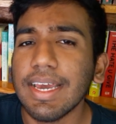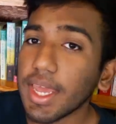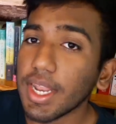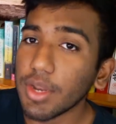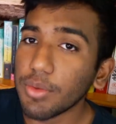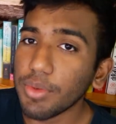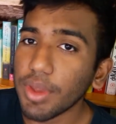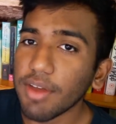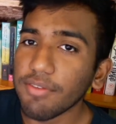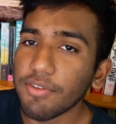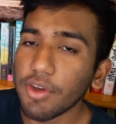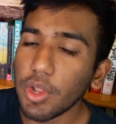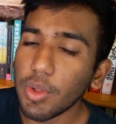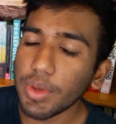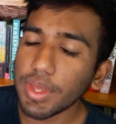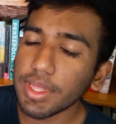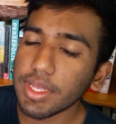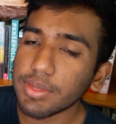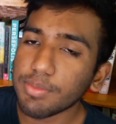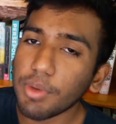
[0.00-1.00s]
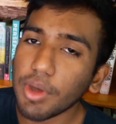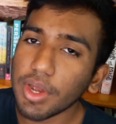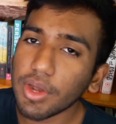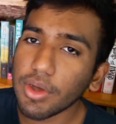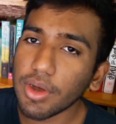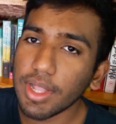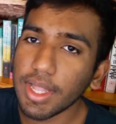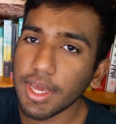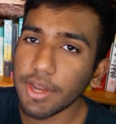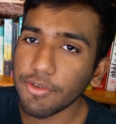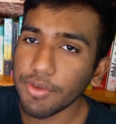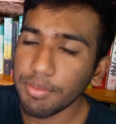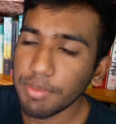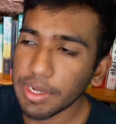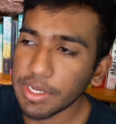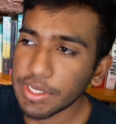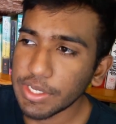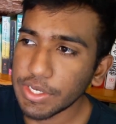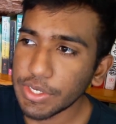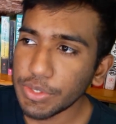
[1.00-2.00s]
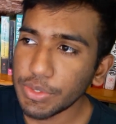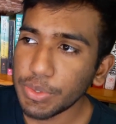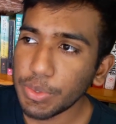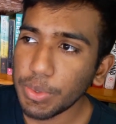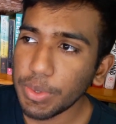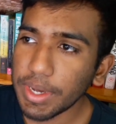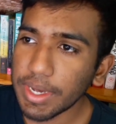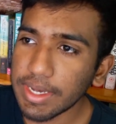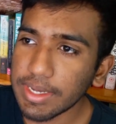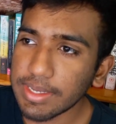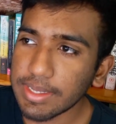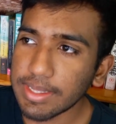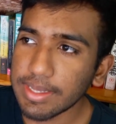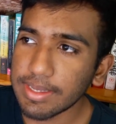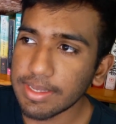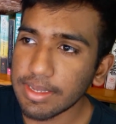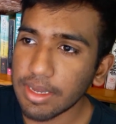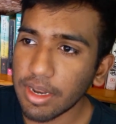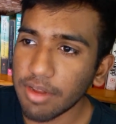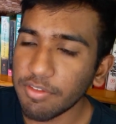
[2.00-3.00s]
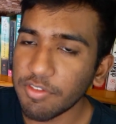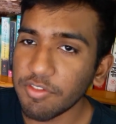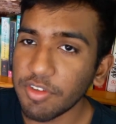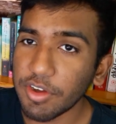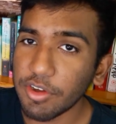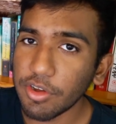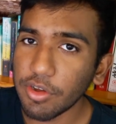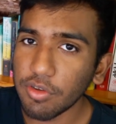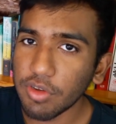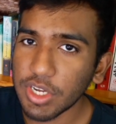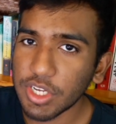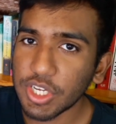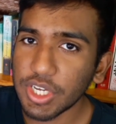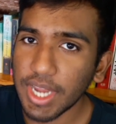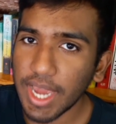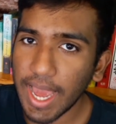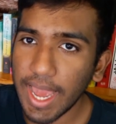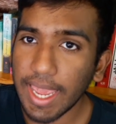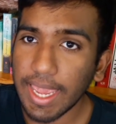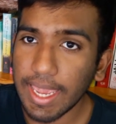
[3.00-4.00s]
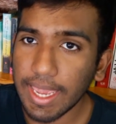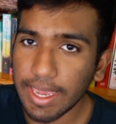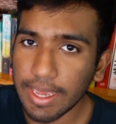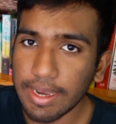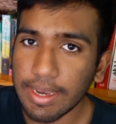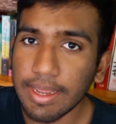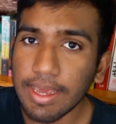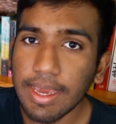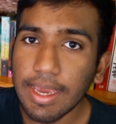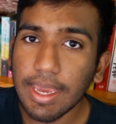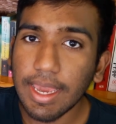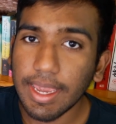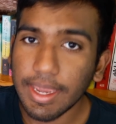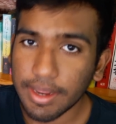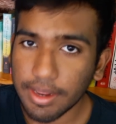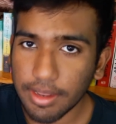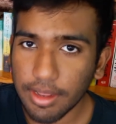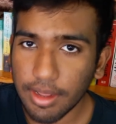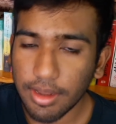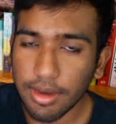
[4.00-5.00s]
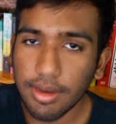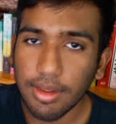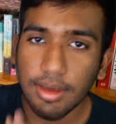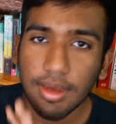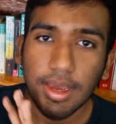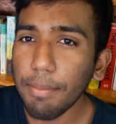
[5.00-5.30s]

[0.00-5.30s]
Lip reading: In it, we are following this boy called Henry Montague, who is the son of a very rich guy in England.